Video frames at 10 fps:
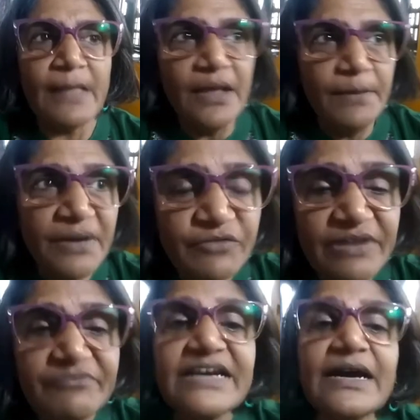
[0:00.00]
but when
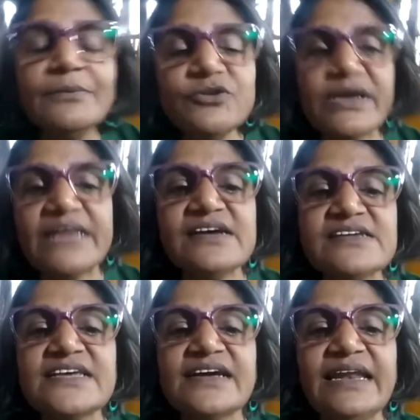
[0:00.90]
we come together
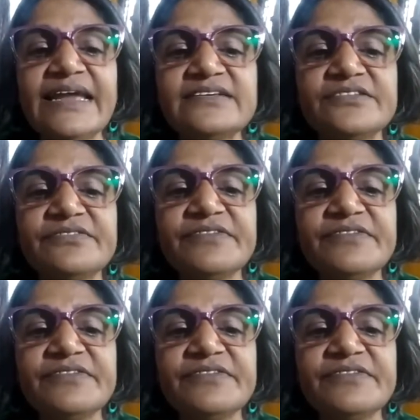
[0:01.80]
as a collective,